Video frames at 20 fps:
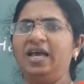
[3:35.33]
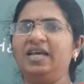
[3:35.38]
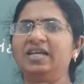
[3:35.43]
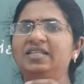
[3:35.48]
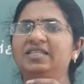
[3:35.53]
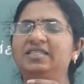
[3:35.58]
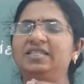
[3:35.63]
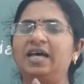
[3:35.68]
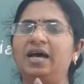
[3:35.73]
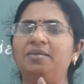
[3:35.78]

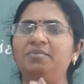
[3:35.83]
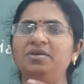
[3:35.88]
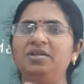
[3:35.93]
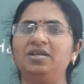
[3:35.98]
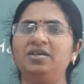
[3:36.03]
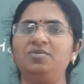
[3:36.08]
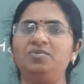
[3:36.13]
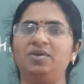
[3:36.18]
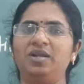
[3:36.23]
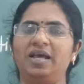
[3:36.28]

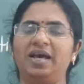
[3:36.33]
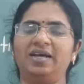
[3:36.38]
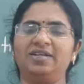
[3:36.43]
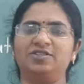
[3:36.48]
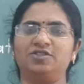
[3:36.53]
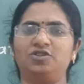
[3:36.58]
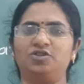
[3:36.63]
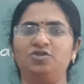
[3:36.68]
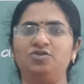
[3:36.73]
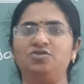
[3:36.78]
examiner will
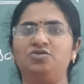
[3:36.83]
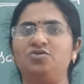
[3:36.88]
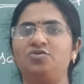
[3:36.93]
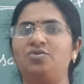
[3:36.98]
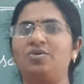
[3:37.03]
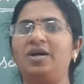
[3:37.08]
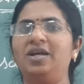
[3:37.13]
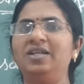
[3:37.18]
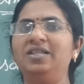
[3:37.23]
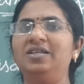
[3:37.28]
ask you to
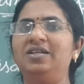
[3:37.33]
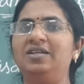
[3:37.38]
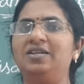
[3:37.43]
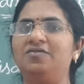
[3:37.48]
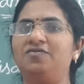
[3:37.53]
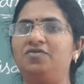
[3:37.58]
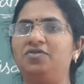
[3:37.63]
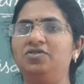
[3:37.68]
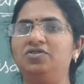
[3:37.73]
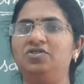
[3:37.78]
write the
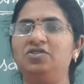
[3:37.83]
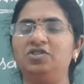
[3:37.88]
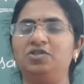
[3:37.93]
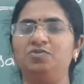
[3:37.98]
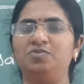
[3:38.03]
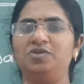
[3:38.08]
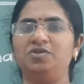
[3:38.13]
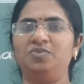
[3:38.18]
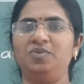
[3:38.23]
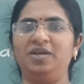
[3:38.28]
differences
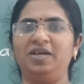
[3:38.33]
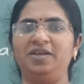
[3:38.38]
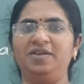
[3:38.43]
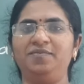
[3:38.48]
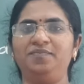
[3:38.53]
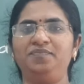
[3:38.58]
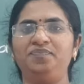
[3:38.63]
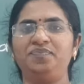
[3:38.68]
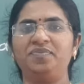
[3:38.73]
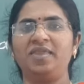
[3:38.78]

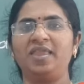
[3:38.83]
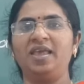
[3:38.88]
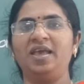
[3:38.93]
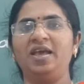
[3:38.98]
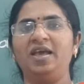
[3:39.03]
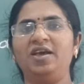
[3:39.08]
between